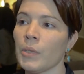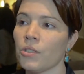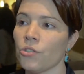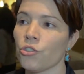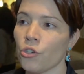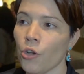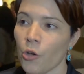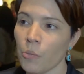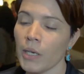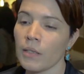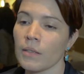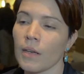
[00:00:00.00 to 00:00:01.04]

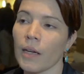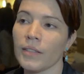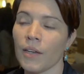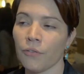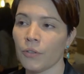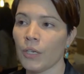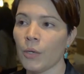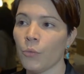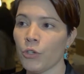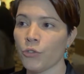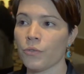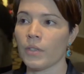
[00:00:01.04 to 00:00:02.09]
metagenomics, I definitely
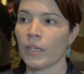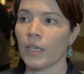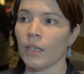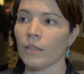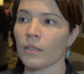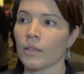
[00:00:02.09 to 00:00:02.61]
would use the kit